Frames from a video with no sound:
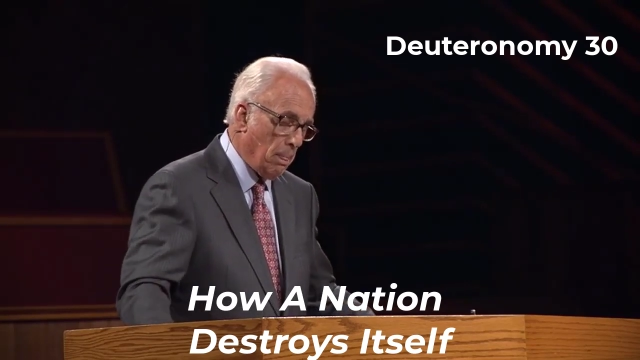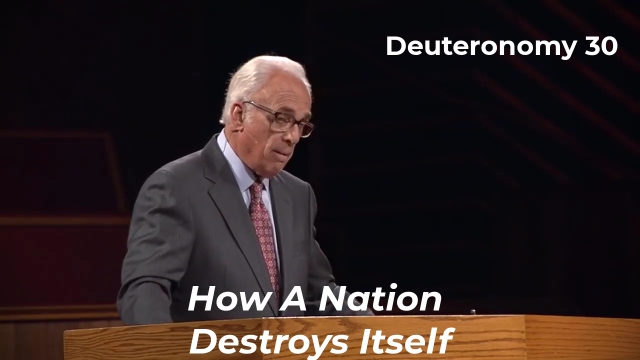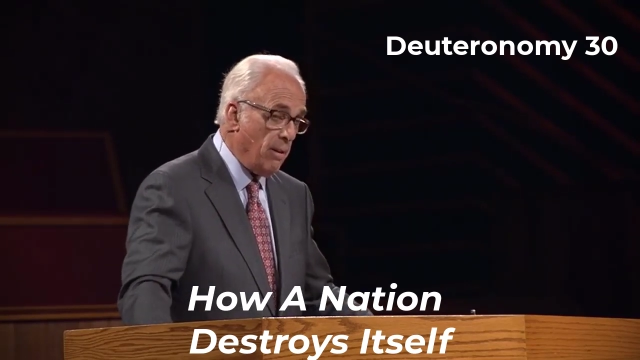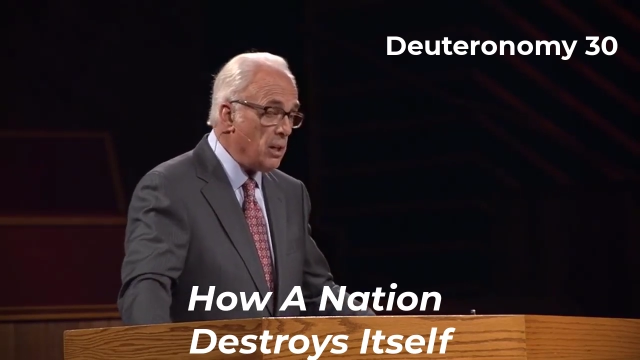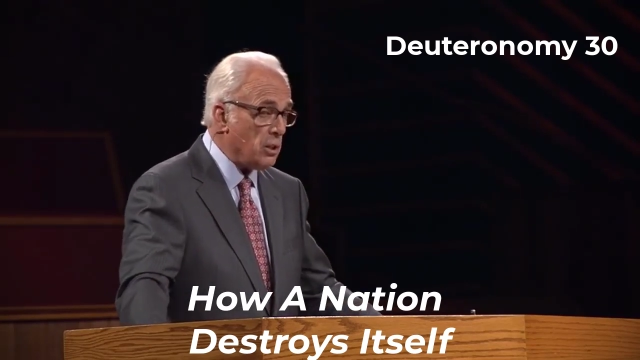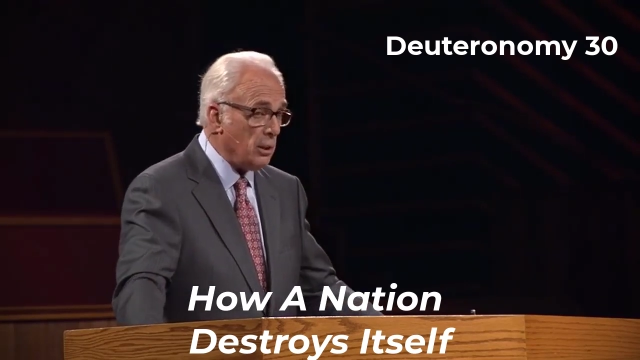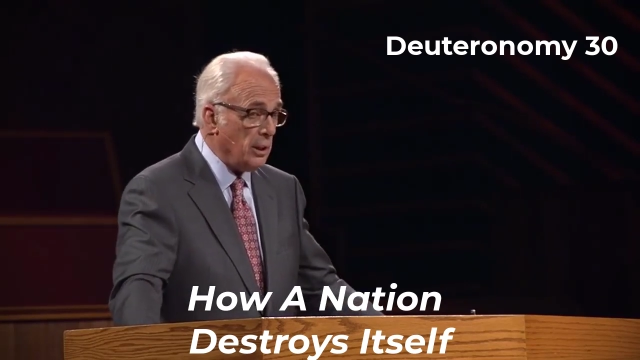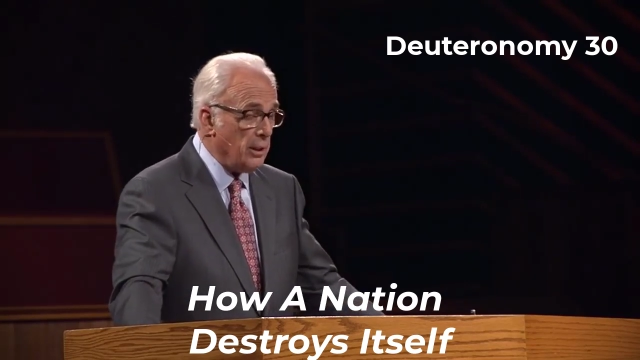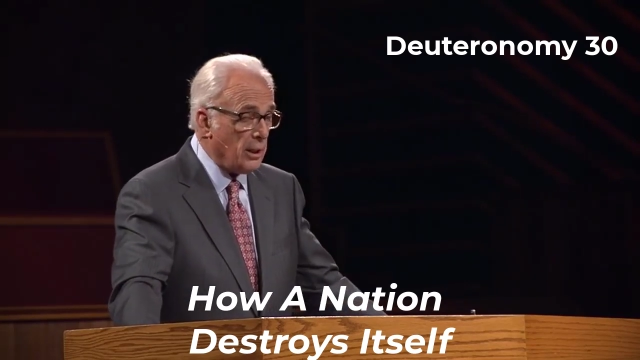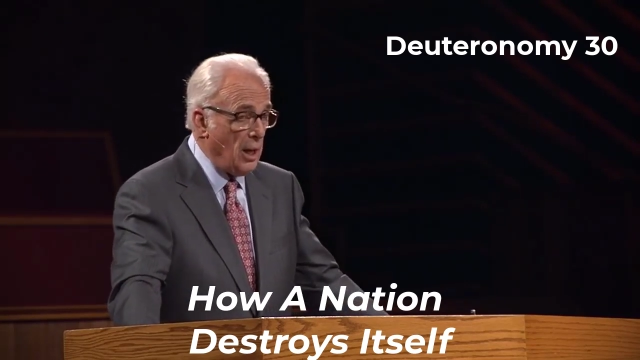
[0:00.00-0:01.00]

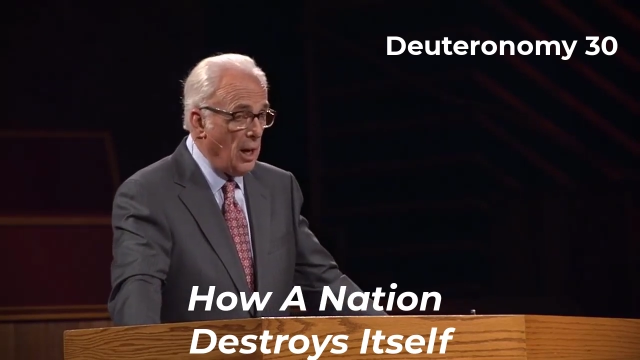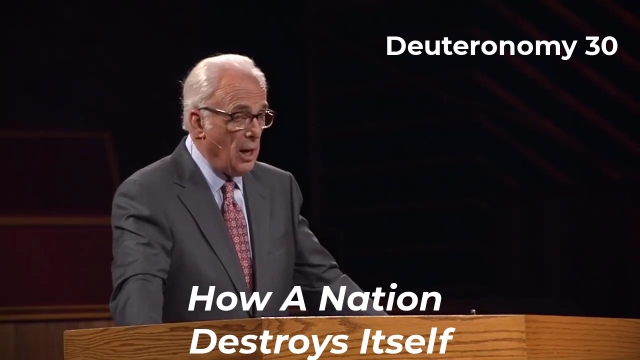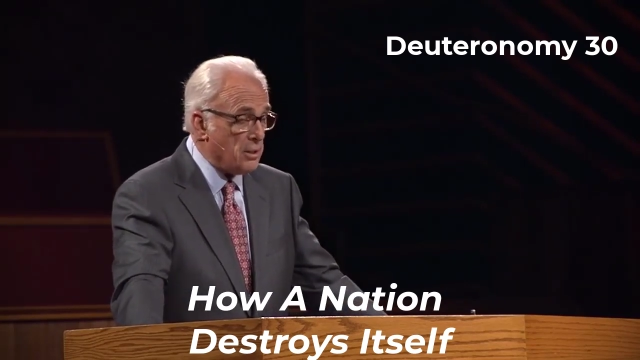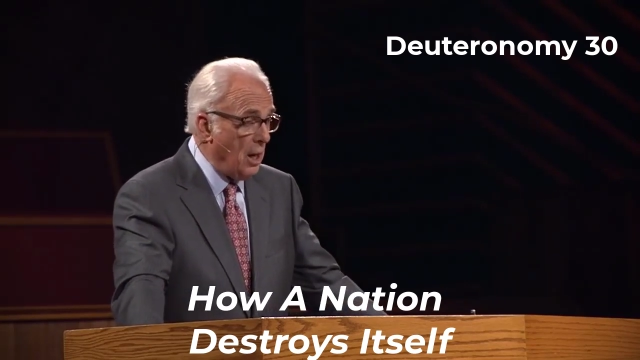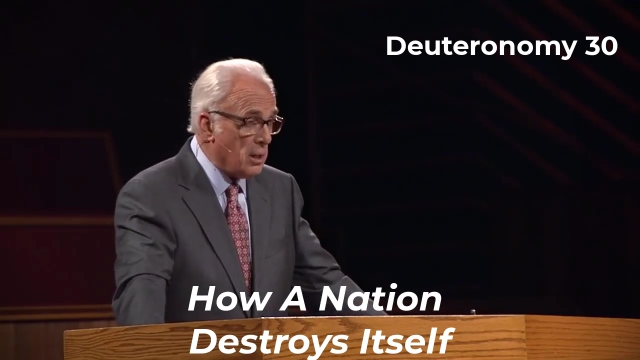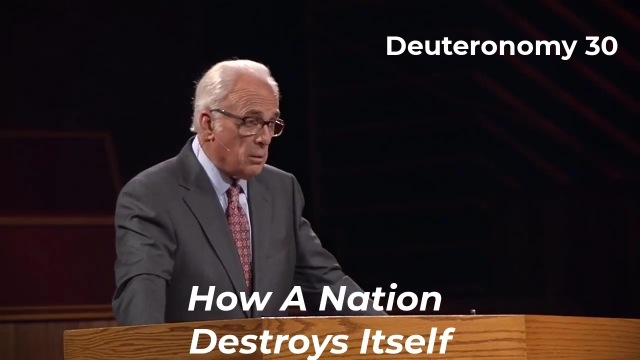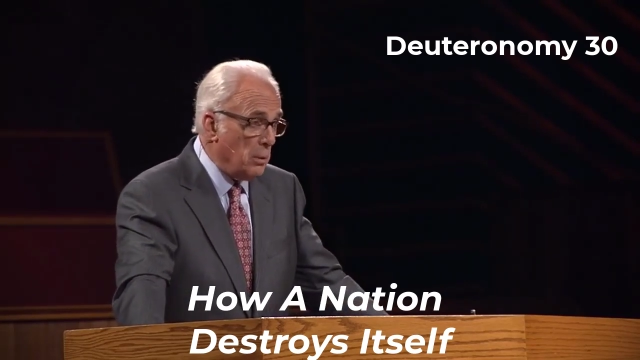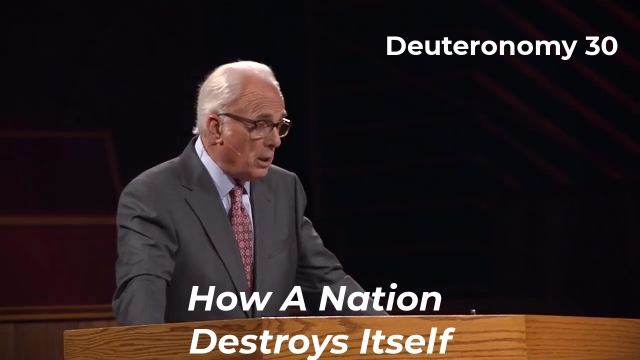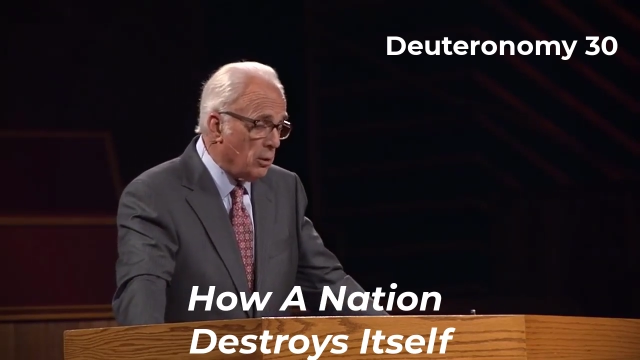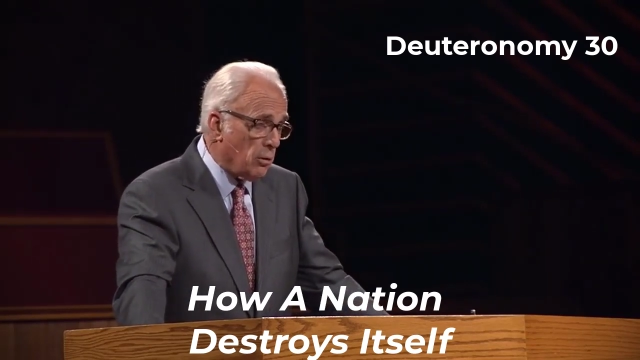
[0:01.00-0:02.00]
Eventually, the chaos has to
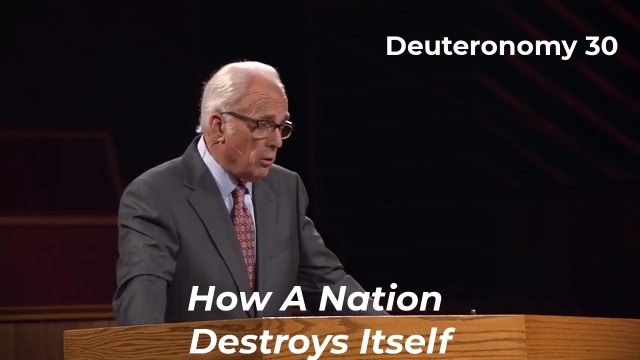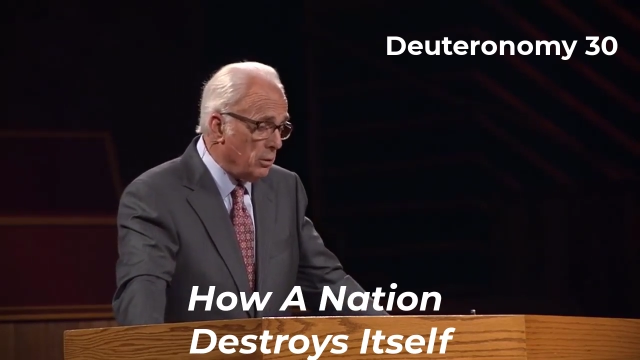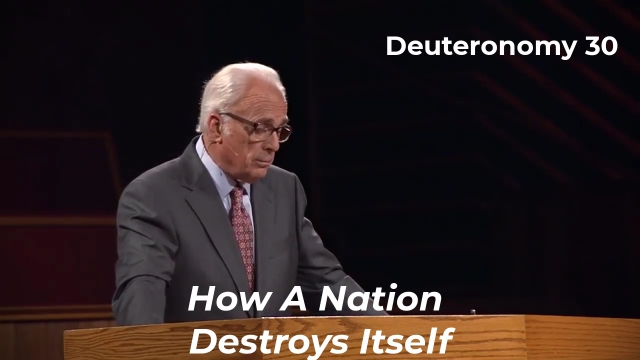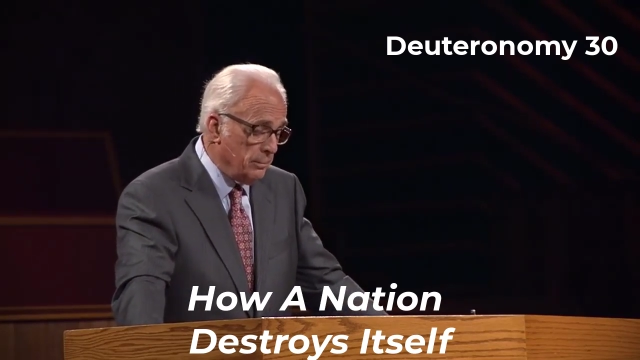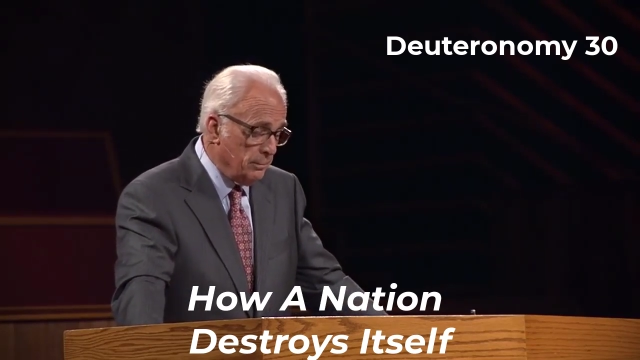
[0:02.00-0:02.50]
be controlled.